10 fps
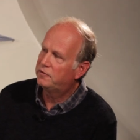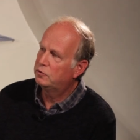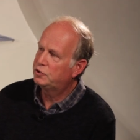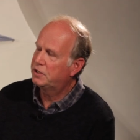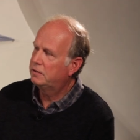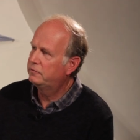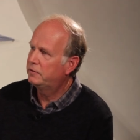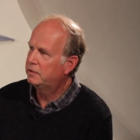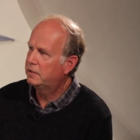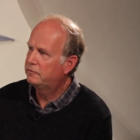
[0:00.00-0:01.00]
for
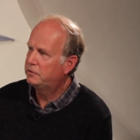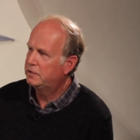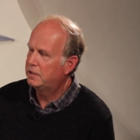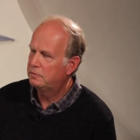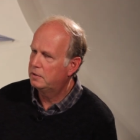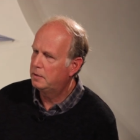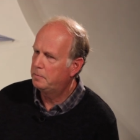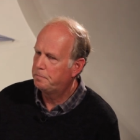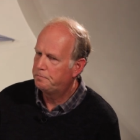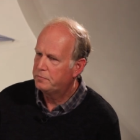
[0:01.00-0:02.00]
Shalva, Avi. They're,
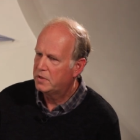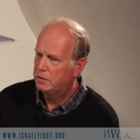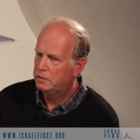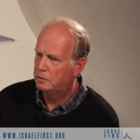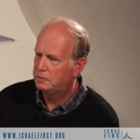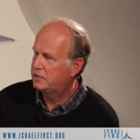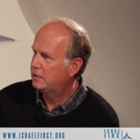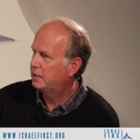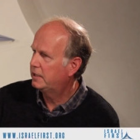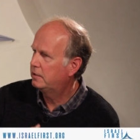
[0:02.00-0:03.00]
um, you know, they're
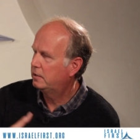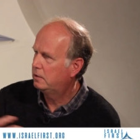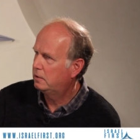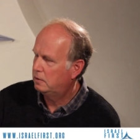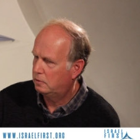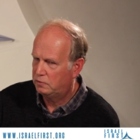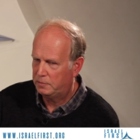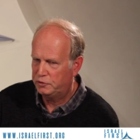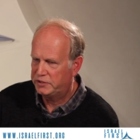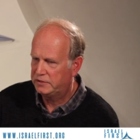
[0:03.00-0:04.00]
like uh,
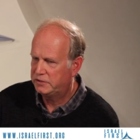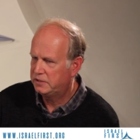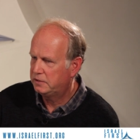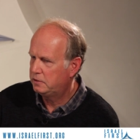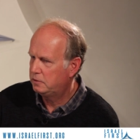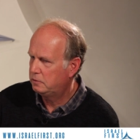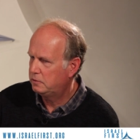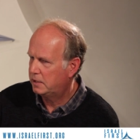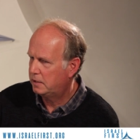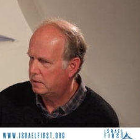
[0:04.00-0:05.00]
representing you.
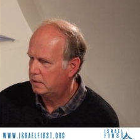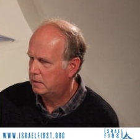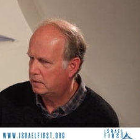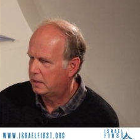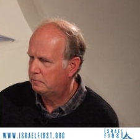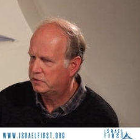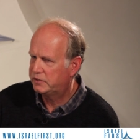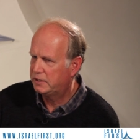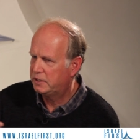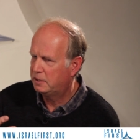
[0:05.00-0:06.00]
They are. I was
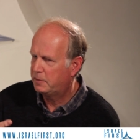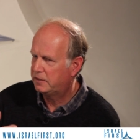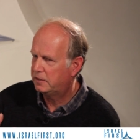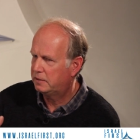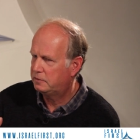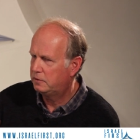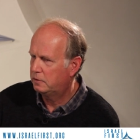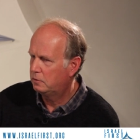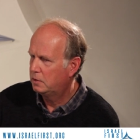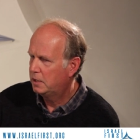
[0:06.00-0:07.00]
thinking about that. You
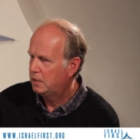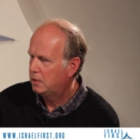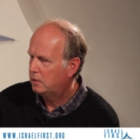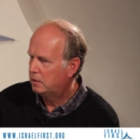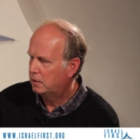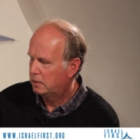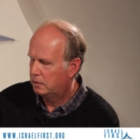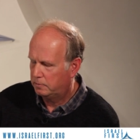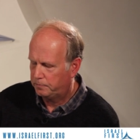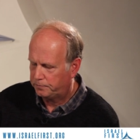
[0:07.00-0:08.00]
know,
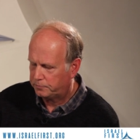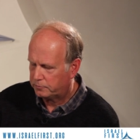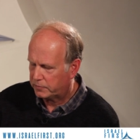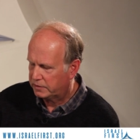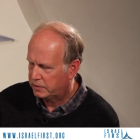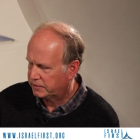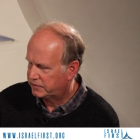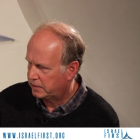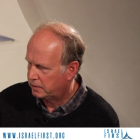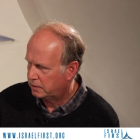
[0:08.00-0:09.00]
um, that
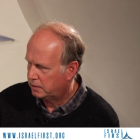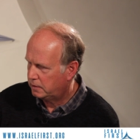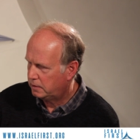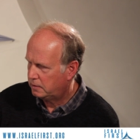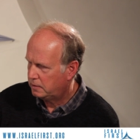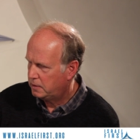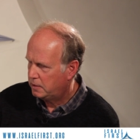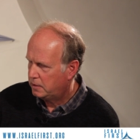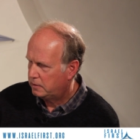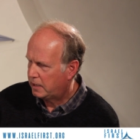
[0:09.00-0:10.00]
they are
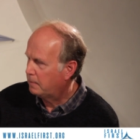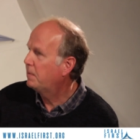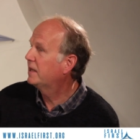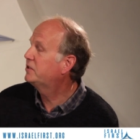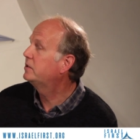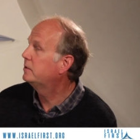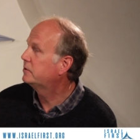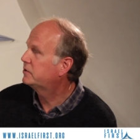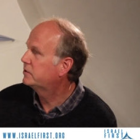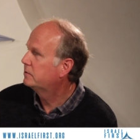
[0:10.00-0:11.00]

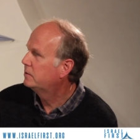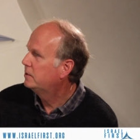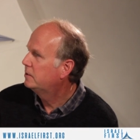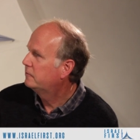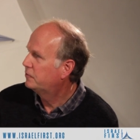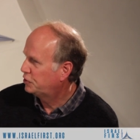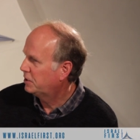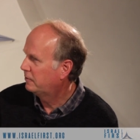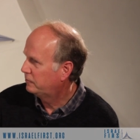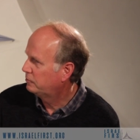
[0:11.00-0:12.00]
ambassadors for
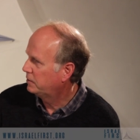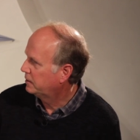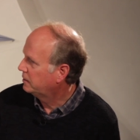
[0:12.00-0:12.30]
Shalva. Really,